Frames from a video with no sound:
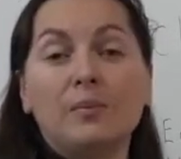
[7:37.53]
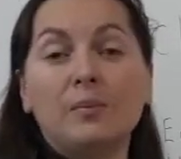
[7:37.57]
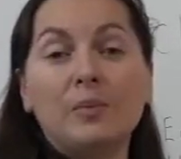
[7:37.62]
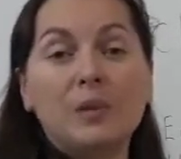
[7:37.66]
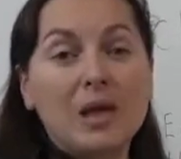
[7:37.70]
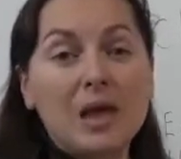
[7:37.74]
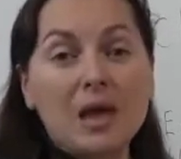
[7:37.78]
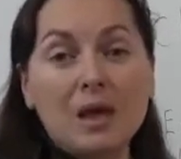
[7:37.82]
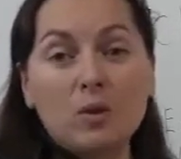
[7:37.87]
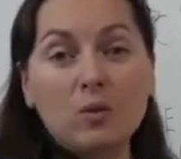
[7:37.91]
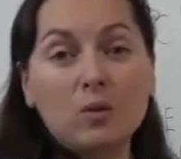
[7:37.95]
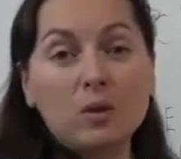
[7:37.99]

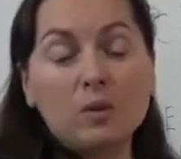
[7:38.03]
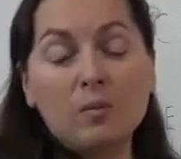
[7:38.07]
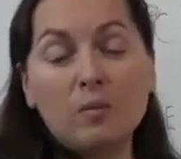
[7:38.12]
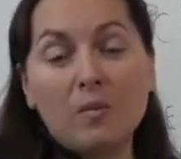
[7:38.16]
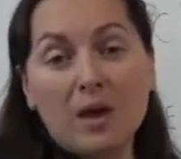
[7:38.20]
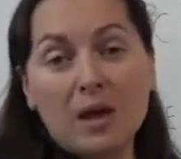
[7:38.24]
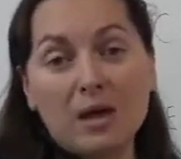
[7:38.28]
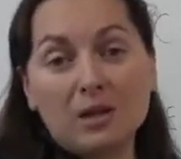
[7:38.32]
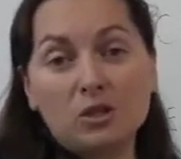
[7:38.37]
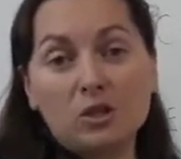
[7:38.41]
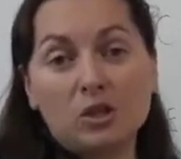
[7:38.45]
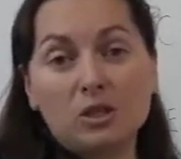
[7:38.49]
play with
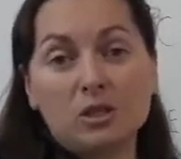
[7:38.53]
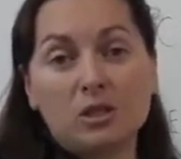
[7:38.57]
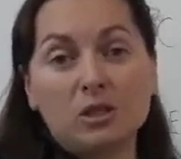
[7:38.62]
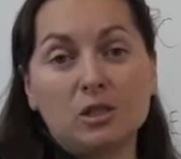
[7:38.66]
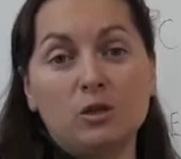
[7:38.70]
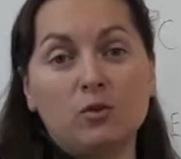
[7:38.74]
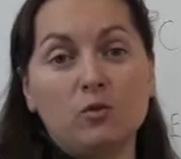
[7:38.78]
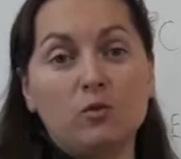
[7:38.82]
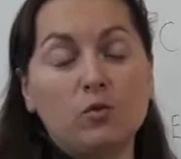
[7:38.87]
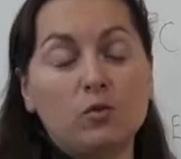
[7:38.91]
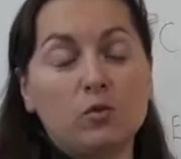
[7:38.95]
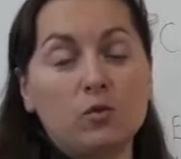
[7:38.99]
matches in
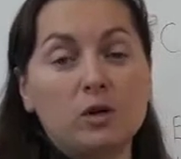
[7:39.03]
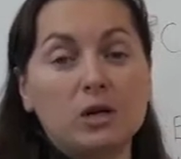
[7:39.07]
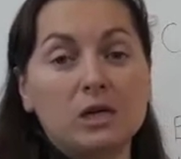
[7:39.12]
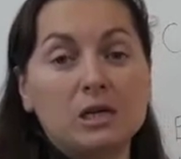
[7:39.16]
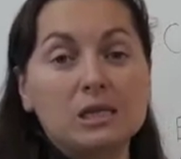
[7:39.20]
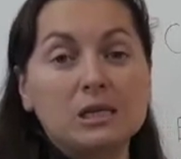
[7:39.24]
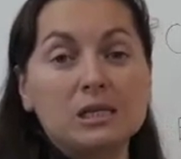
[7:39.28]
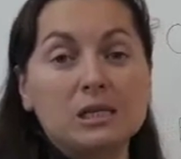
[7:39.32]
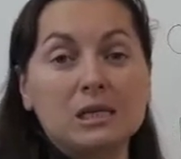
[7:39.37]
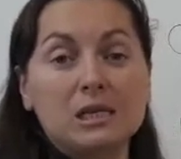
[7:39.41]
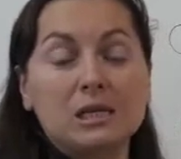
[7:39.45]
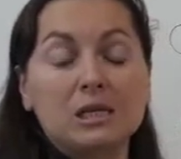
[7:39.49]
the
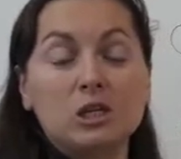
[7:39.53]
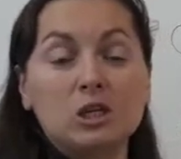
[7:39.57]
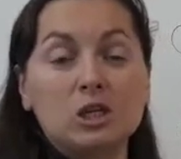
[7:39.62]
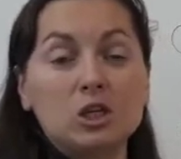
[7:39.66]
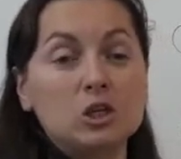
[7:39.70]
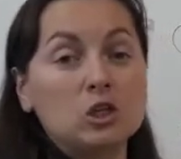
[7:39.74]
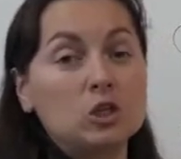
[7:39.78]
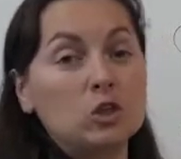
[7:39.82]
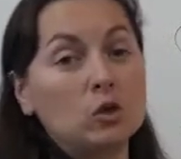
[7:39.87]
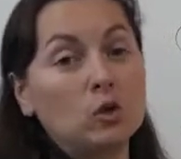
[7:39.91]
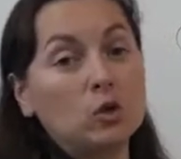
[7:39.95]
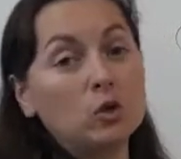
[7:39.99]
forest. It
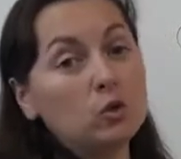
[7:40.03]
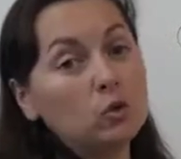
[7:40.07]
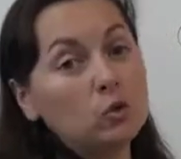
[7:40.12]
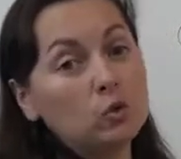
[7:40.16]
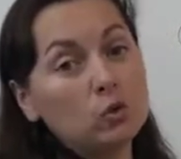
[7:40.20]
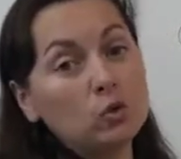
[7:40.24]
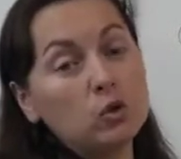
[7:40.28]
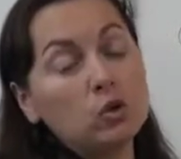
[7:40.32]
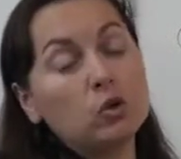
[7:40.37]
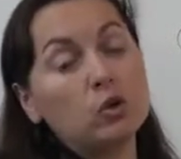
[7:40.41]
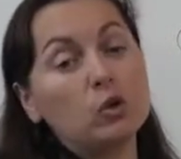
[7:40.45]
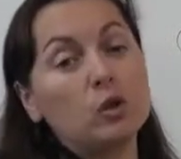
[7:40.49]
is not
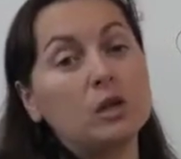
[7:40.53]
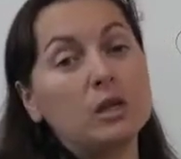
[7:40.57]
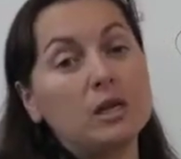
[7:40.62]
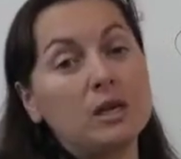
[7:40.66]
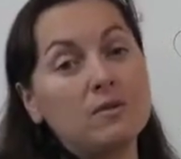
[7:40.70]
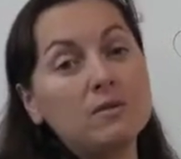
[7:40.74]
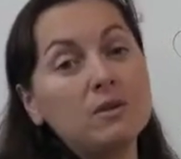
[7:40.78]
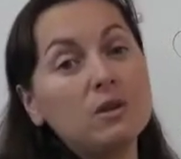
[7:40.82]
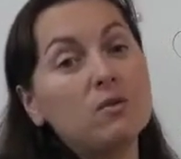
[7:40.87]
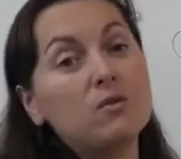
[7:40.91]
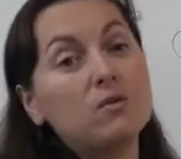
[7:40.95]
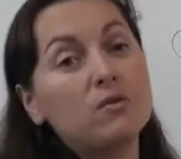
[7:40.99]
good to
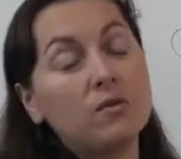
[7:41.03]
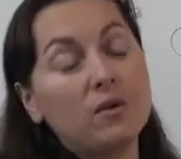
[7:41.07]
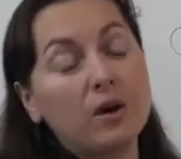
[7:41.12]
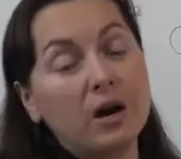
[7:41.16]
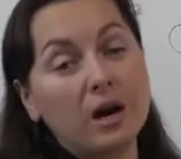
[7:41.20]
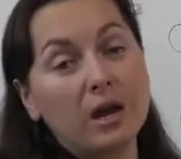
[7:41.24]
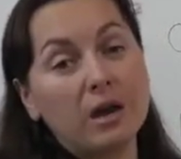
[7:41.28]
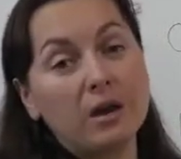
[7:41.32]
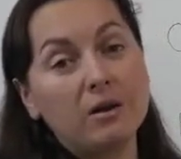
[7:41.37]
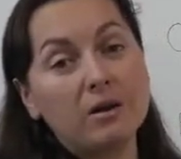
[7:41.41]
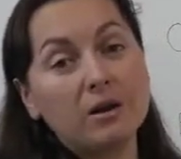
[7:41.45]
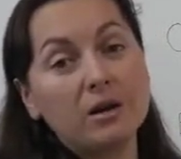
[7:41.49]
leave the
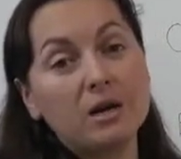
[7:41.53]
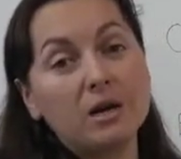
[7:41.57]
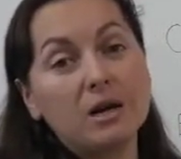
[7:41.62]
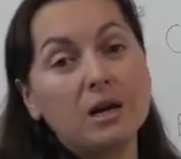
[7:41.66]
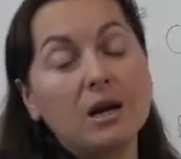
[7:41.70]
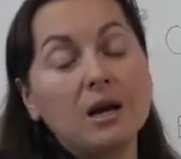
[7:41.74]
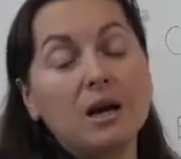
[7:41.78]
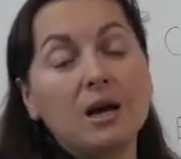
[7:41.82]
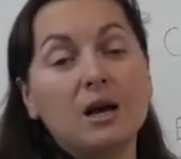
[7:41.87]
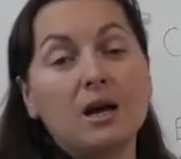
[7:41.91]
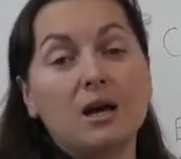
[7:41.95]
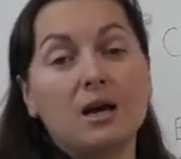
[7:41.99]
fire
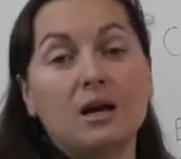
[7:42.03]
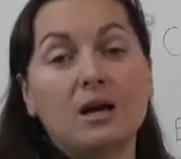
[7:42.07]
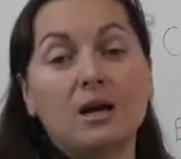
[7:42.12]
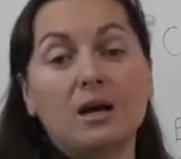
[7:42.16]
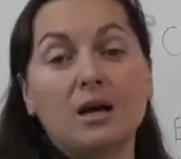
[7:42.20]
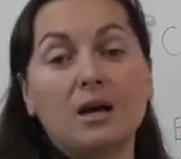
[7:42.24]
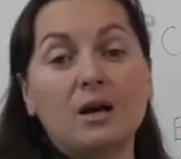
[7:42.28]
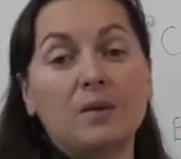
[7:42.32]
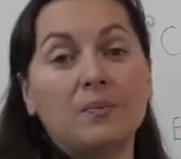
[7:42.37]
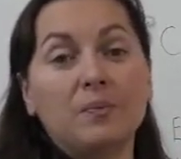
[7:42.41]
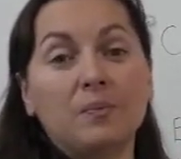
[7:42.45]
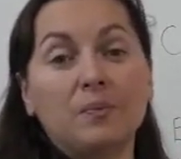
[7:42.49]

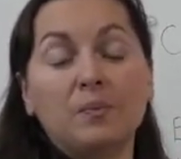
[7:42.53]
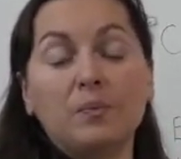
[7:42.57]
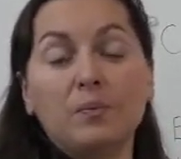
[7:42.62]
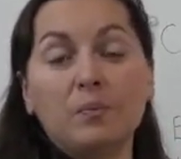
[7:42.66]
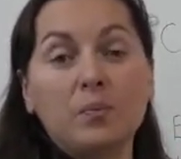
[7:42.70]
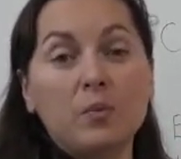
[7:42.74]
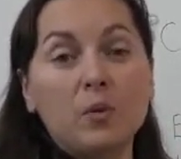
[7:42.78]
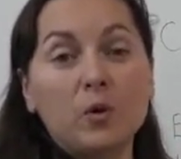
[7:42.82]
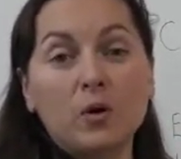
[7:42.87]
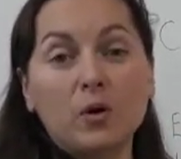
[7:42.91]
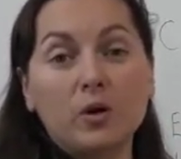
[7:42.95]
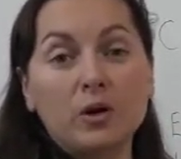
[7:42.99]

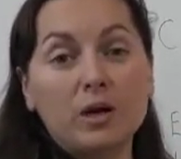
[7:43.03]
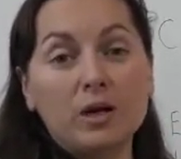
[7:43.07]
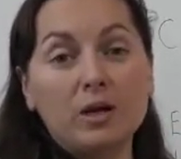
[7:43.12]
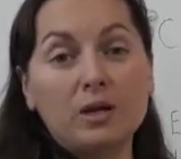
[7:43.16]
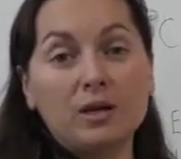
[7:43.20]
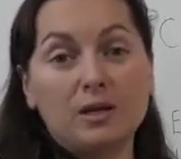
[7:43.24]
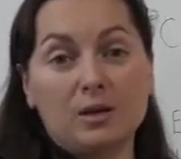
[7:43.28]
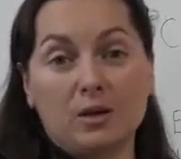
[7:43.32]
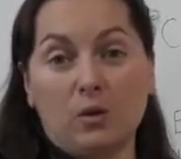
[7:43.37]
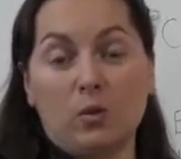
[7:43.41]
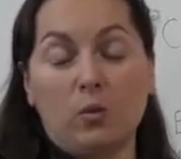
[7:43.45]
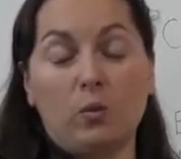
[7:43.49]

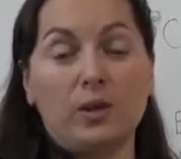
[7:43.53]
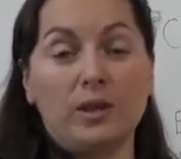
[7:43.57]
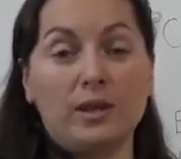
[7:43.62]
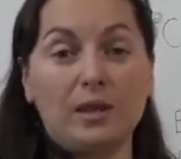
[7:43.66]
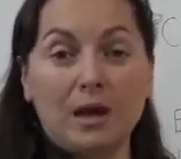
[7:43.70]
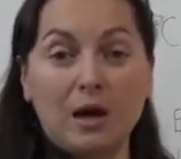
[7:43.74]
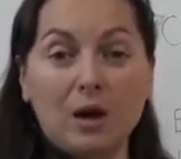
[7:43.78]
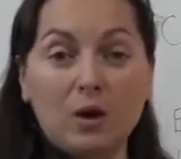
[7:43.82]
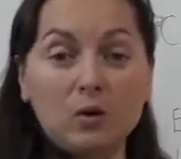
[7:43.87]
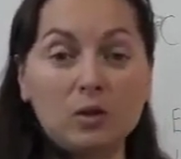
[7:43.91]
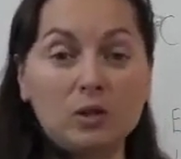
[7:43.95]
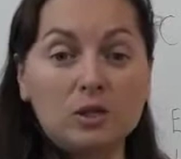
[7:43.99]
burning
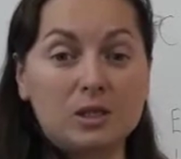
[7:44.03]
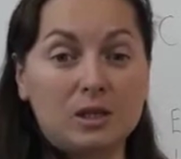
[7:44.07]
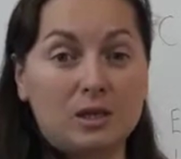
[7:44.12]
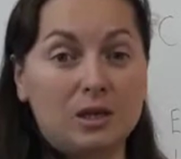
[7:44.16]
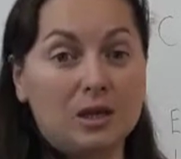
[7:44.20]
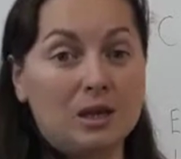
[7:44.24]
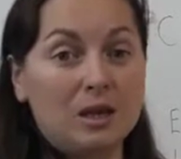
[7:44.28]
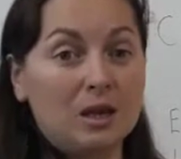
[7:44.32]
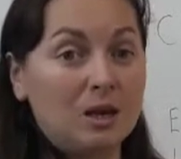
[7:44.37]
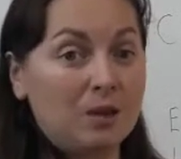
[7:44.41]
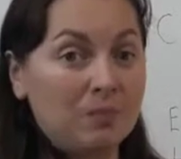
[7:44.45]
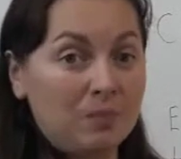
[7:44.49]
without
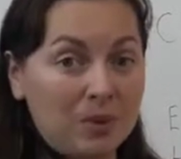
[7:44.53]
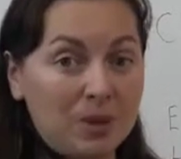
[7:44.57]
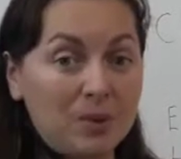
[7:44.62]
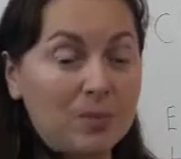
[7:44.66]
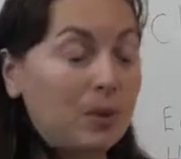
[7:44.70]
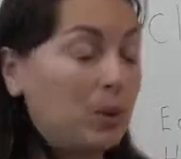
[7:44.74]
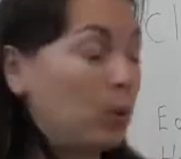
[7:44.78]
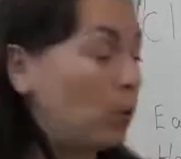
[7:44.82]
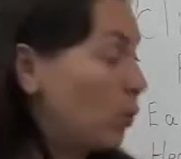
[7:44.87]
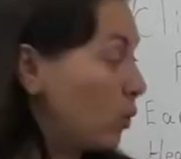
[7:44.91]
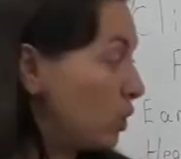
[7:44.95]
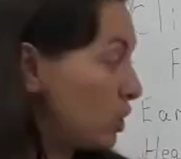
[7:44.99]

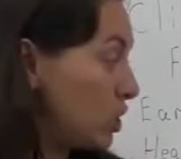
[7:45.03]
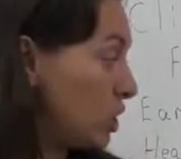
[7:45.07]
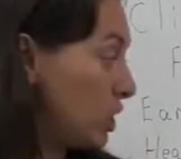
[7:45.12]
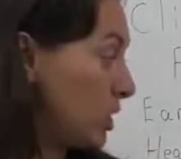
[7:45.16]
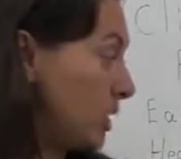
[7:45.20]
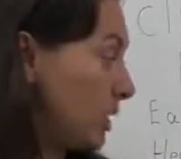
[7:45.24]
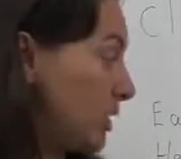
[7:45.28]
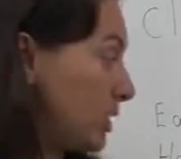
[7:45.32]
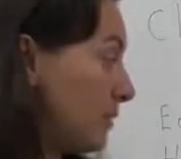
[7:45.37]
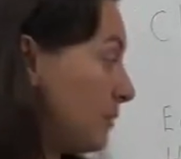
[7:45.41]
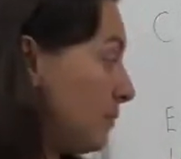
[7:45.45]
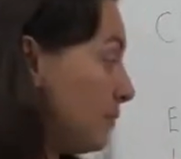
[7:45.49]
people
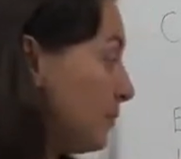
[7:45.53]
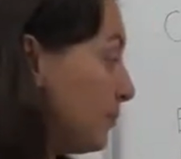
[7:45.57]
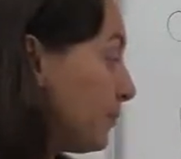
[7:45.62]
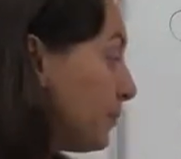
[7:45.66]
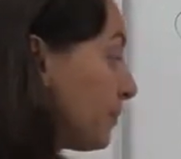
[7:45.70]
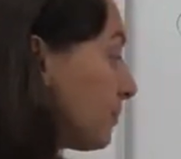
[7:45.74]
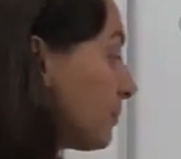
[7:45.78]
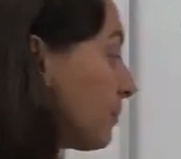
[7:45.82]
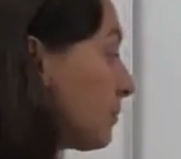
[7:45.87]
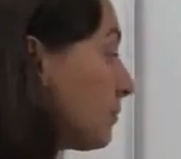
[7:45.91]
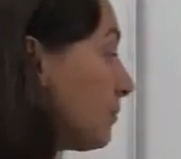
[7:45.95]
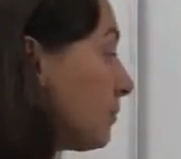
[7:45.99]
watching it,
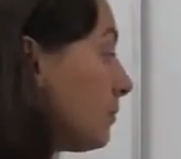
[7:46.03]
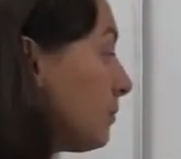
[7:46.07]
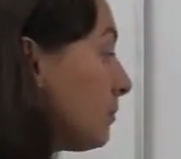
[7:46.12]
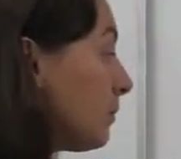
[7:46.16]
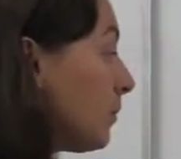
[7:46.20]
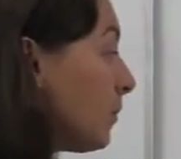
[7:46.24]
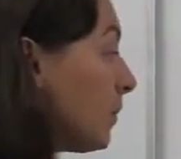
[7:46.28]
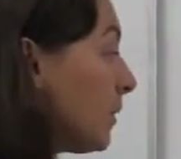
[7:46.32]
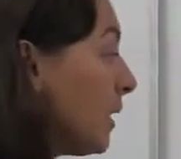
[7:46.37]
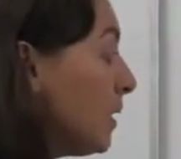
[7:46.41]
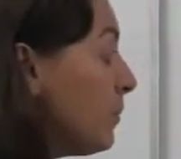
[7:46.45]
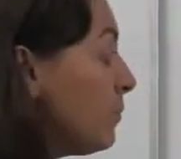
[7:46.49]

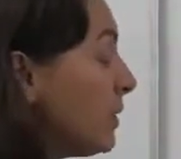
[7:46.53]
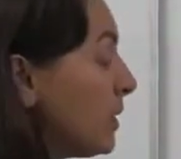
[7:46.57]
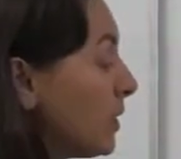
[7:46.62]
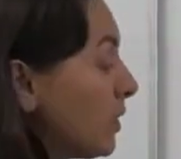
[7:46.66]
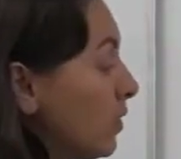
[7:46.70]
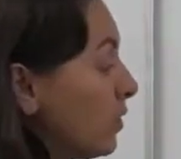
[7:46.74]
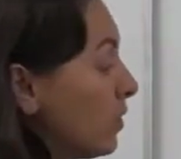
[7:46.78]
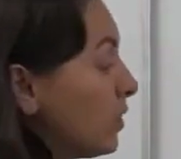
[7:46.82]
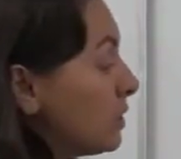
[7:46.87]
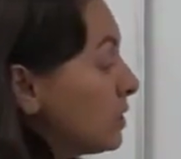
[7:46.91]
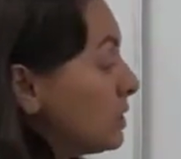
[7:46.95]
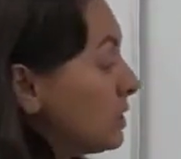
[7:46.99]

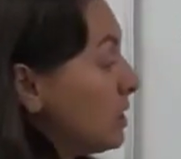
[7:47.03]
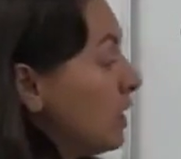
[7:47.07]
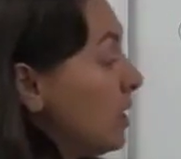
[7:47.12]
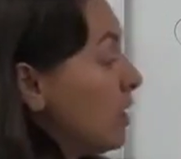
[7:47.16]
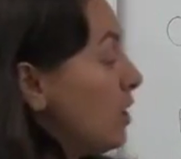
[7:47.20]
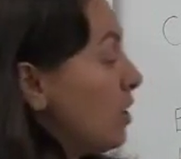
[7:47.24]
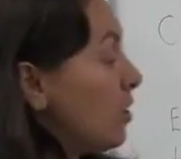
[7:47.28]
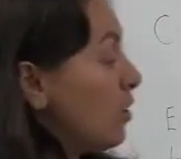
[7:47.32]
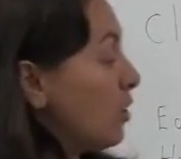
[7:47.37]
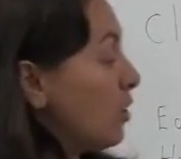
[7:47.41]
because